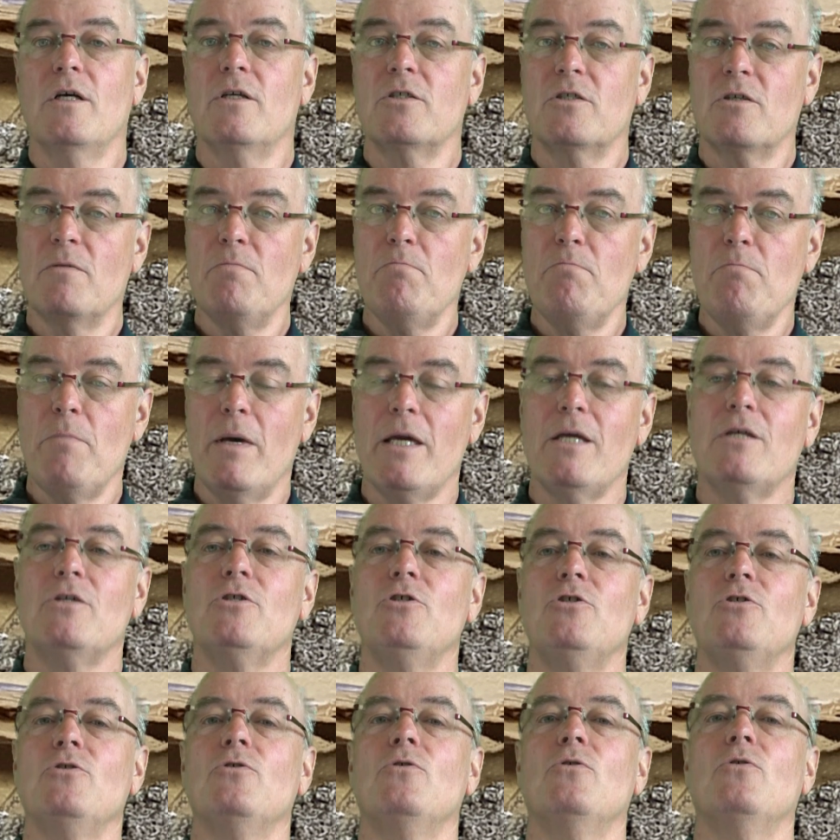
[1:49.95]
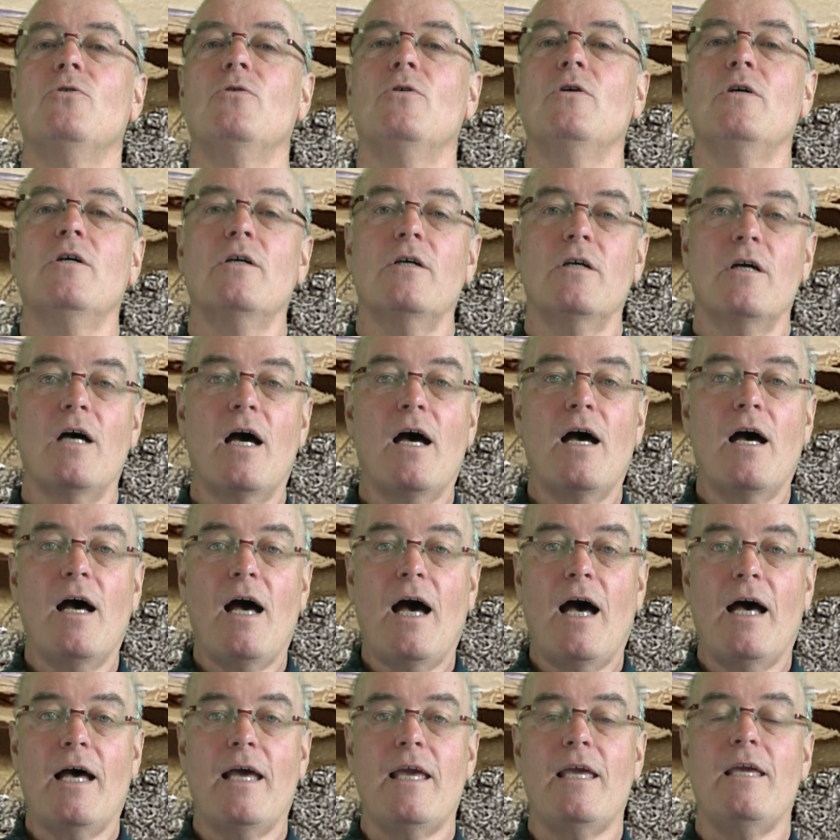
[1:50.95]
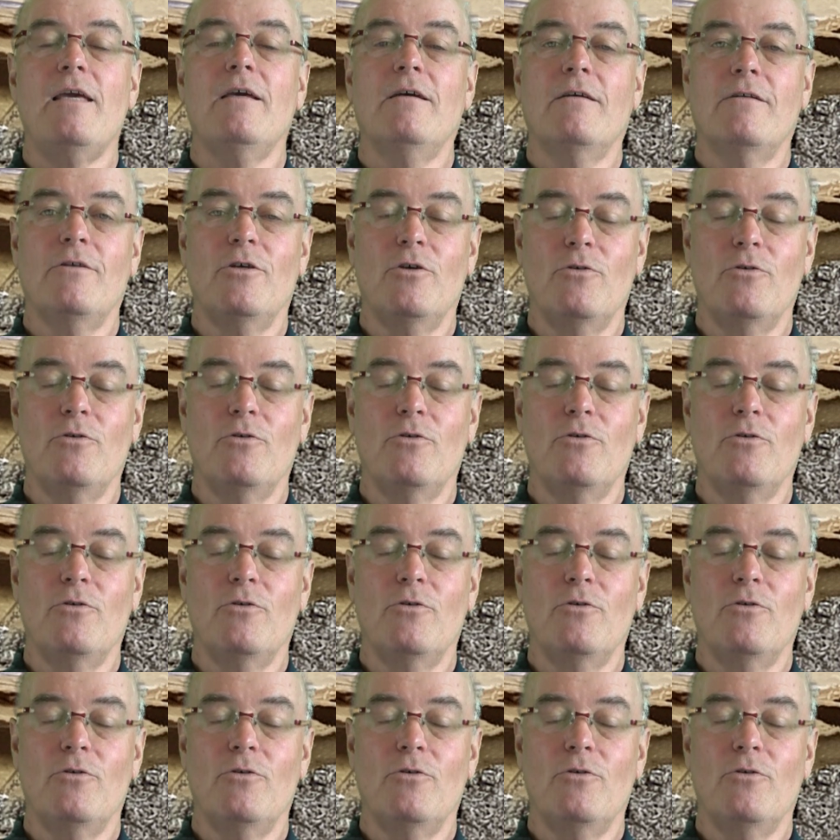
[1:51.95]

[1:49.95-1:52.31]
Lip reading: So make sure, A,